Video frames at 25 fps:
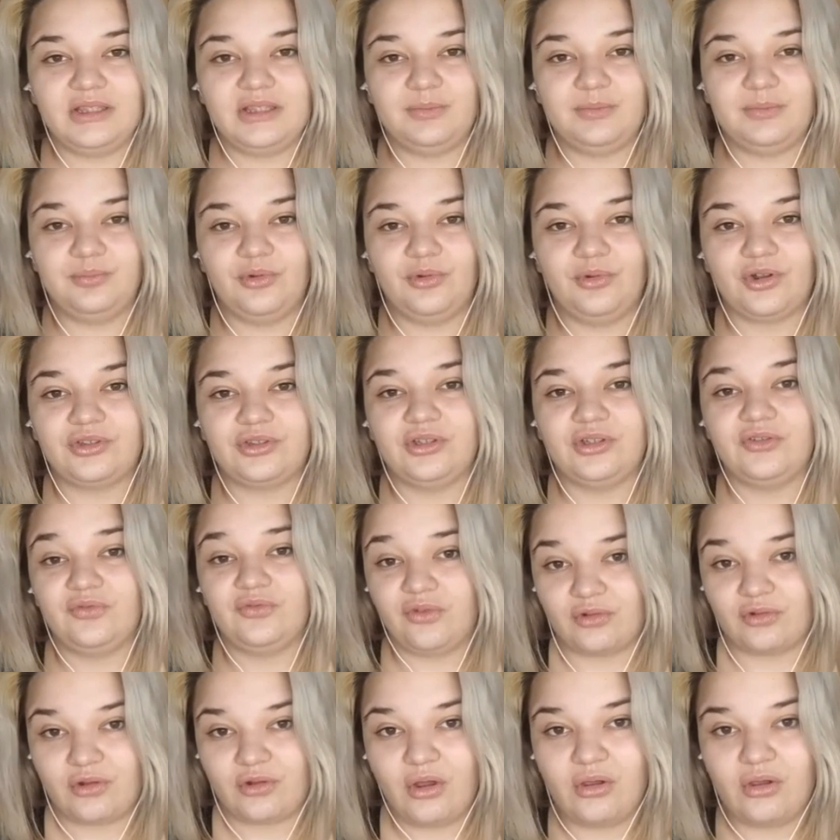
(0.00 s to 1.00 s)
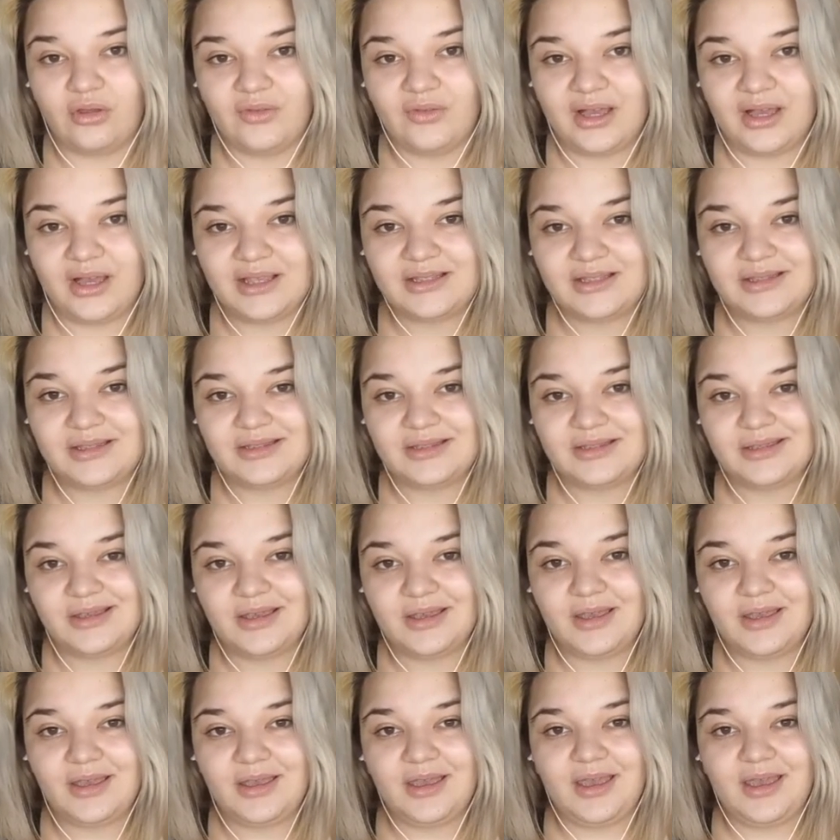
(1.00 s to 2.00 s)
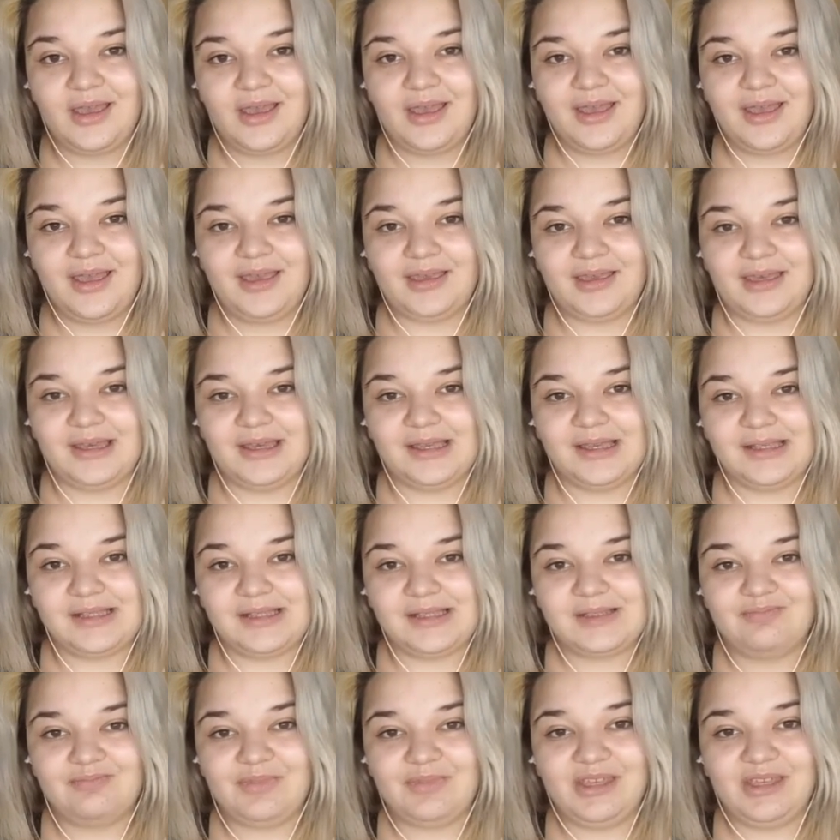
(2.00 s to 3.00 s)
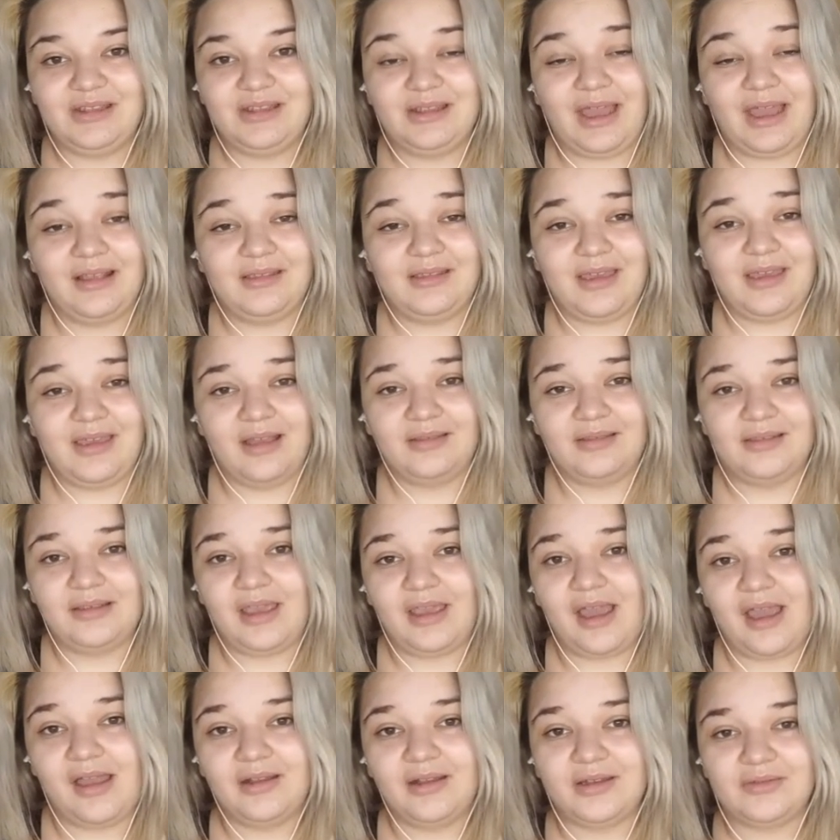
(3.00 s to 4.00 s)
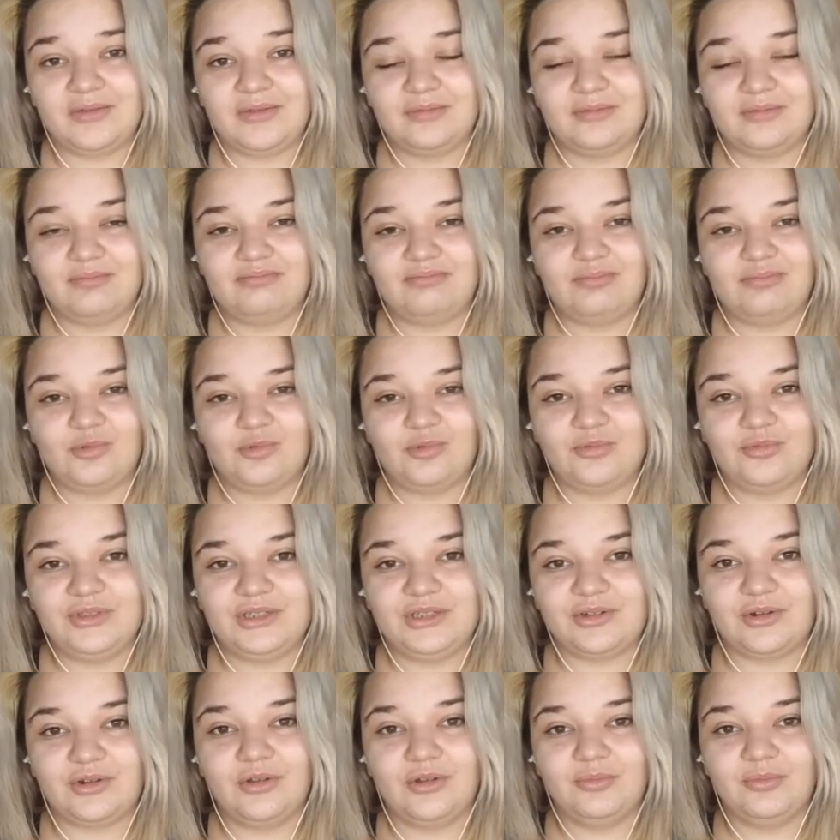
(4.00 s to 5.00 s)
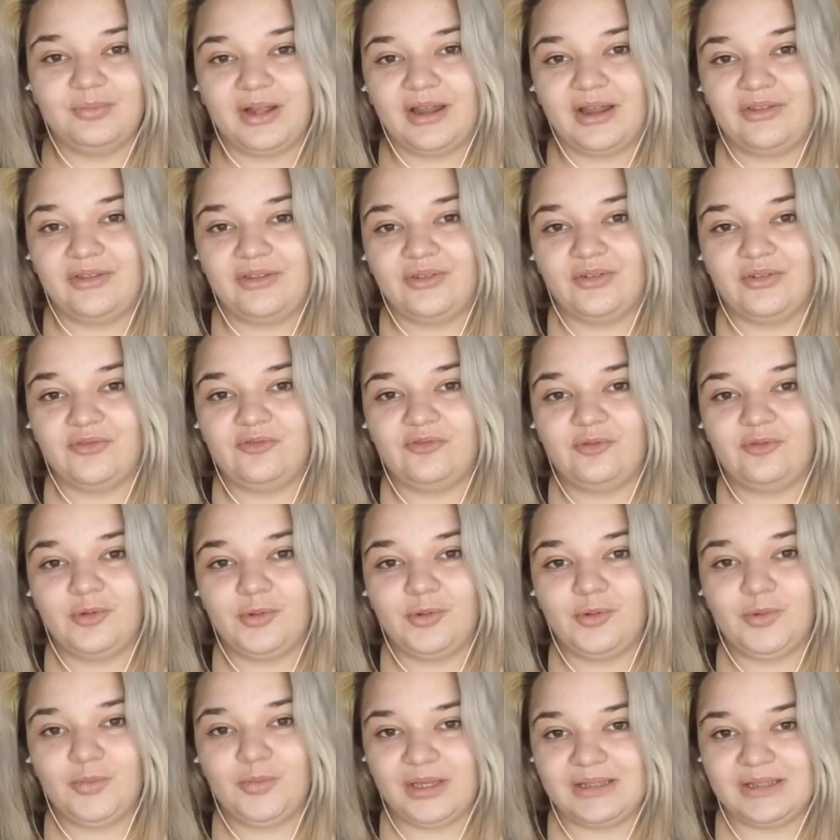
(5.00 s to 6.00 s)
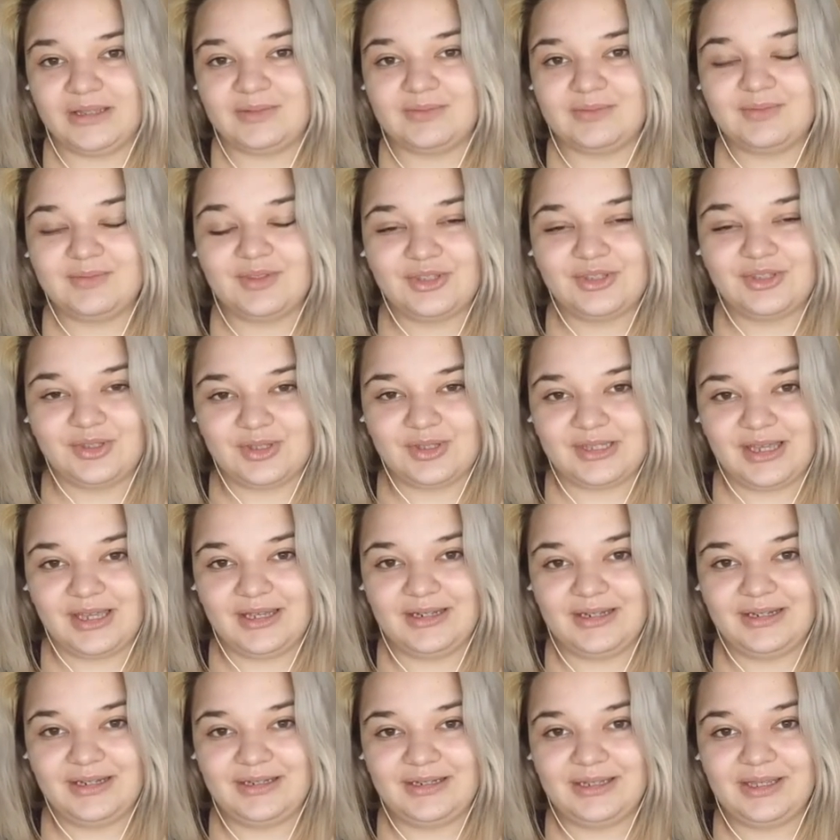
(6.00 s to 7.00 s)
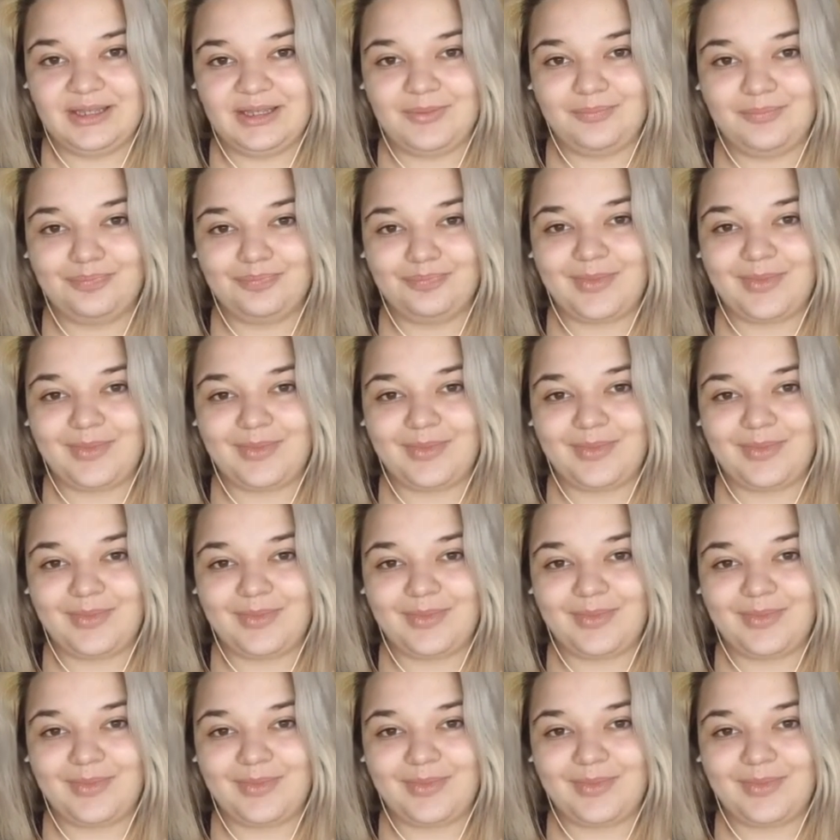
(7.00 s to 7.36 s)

important for all of us, because in the end, we are all part of one society.